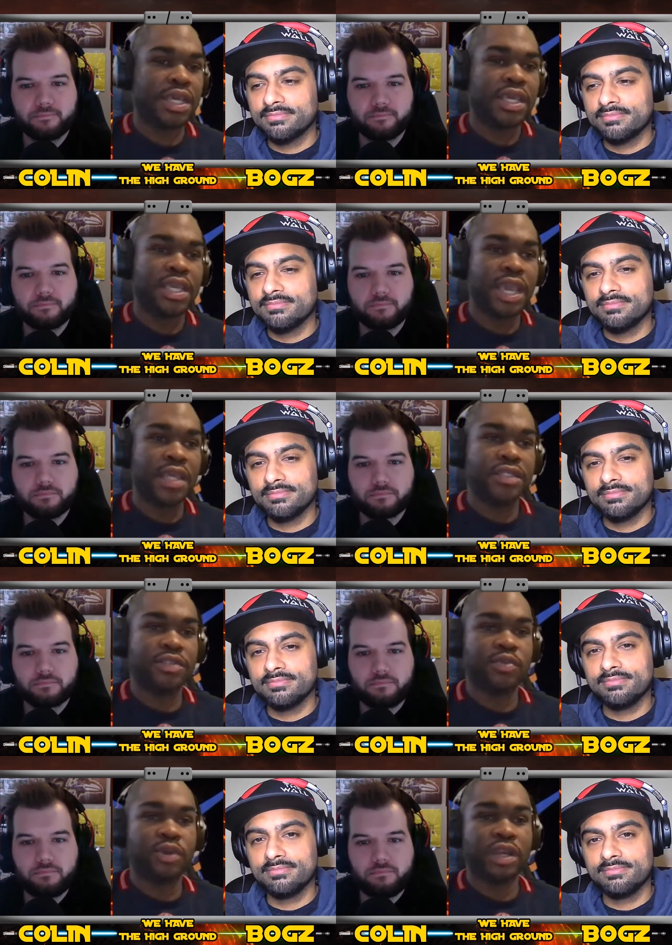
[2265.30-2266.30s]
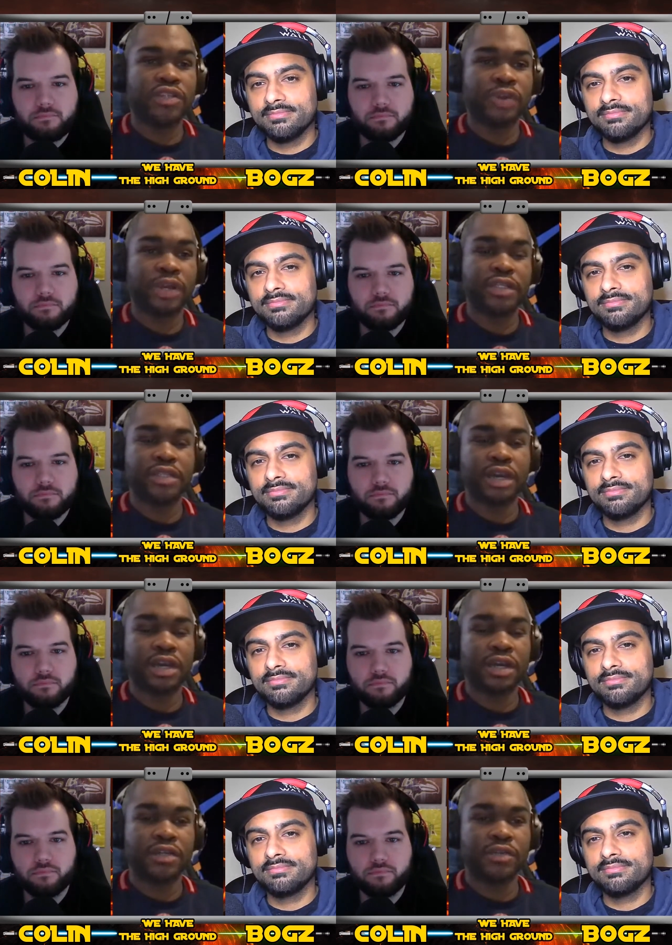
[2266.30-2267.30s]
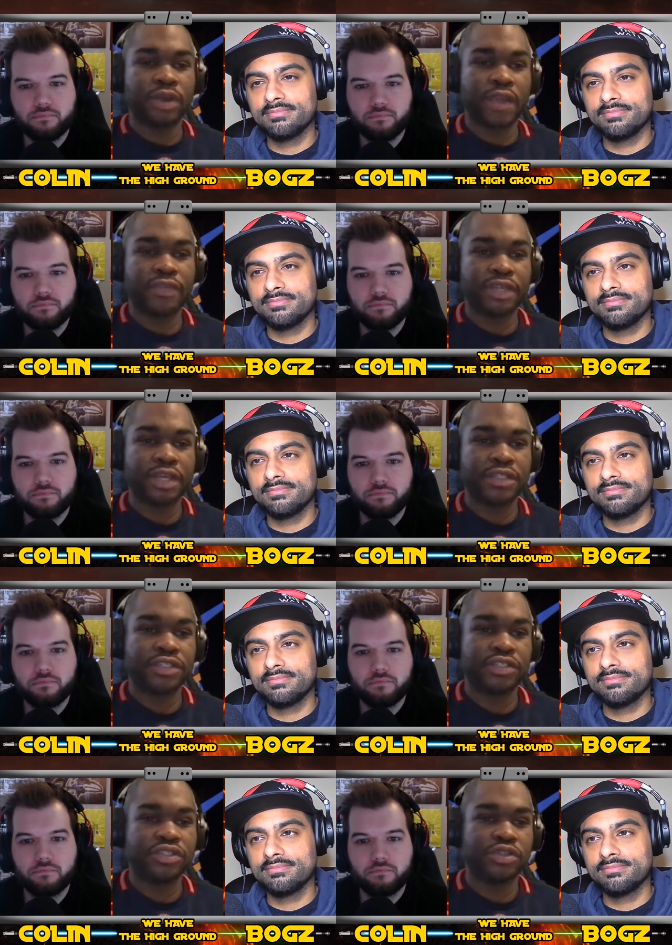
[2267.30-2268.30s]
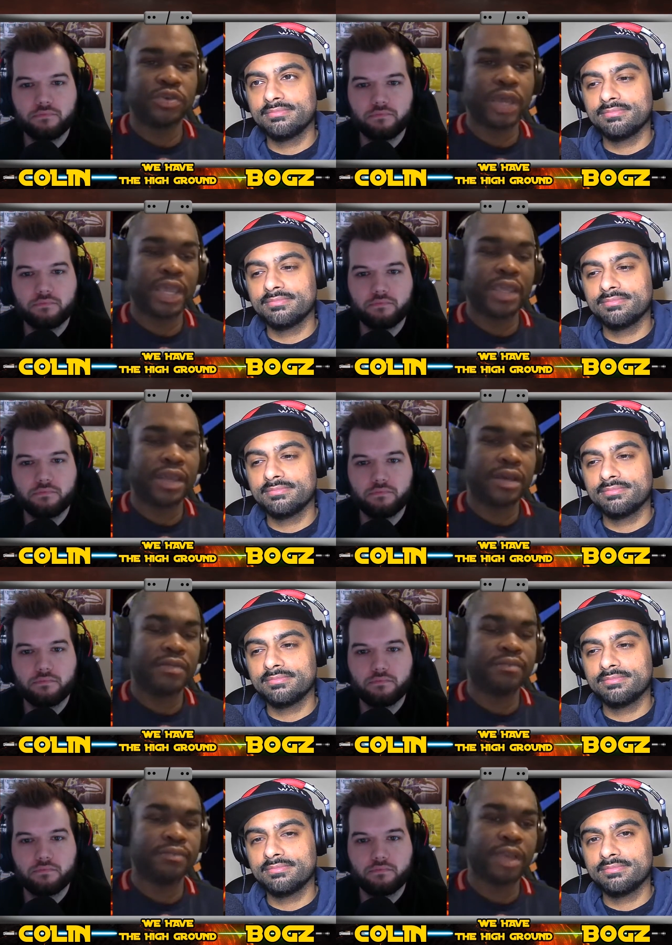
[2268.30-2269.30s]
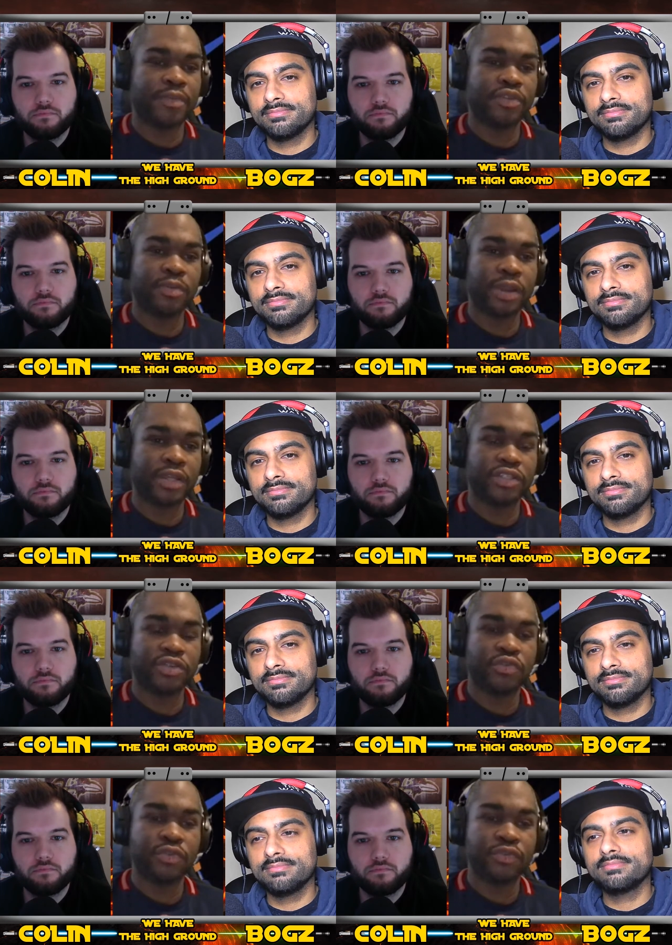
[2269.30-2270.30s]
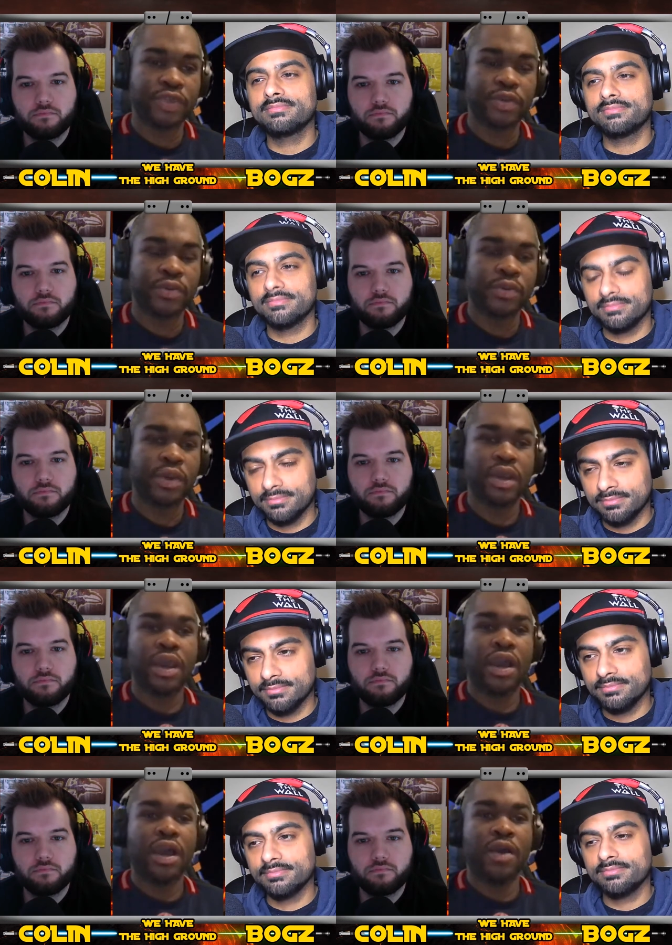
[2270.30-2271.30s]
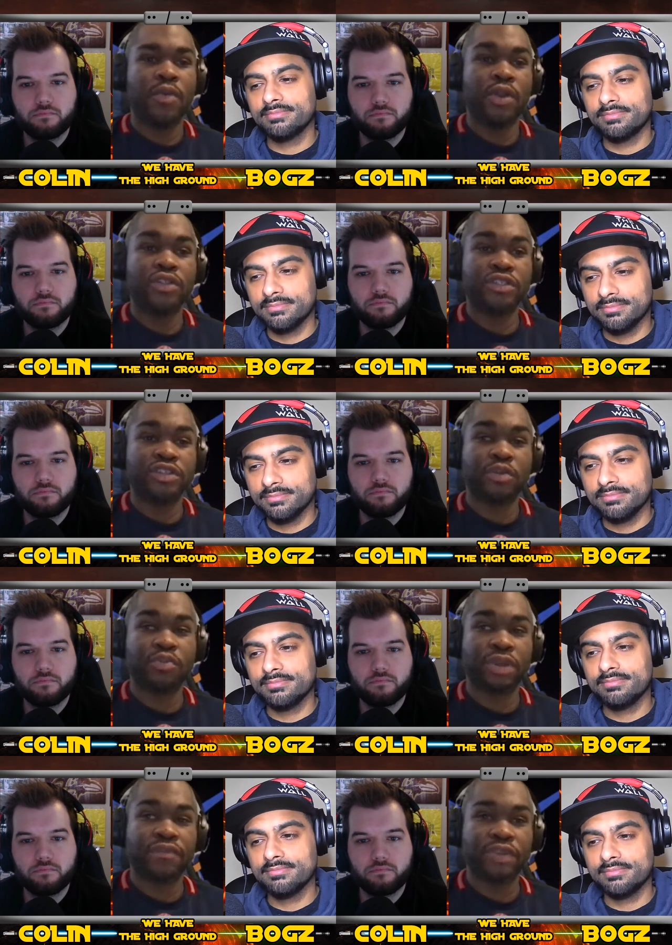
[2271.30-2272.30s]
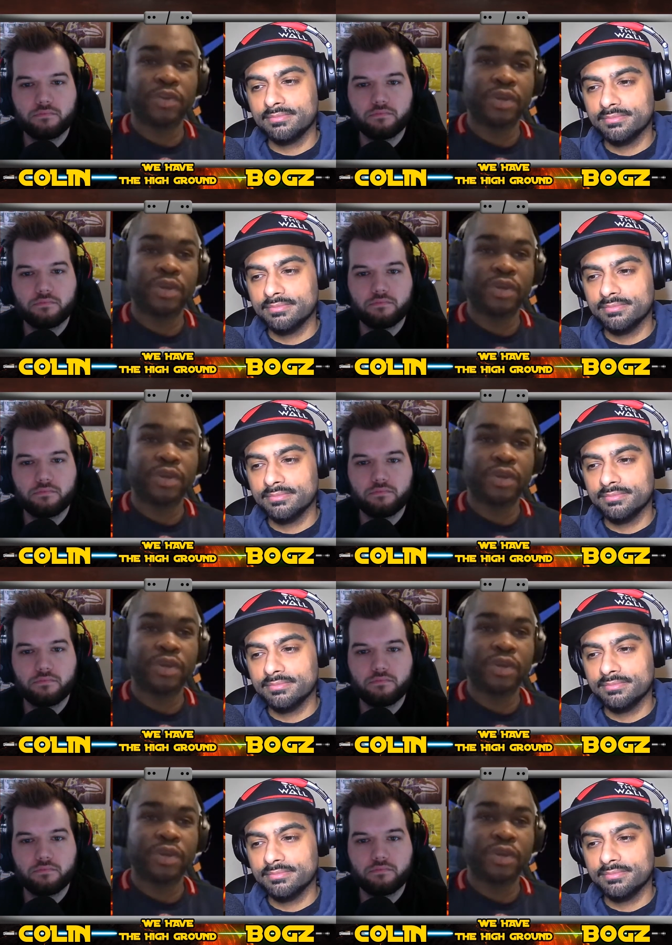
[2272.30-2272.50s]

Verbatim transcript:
Speaker 1: yeah, just we're gonna try to uh, we're actually gonna do a um, Coming to America 2 review. Uh, we'll also start previewing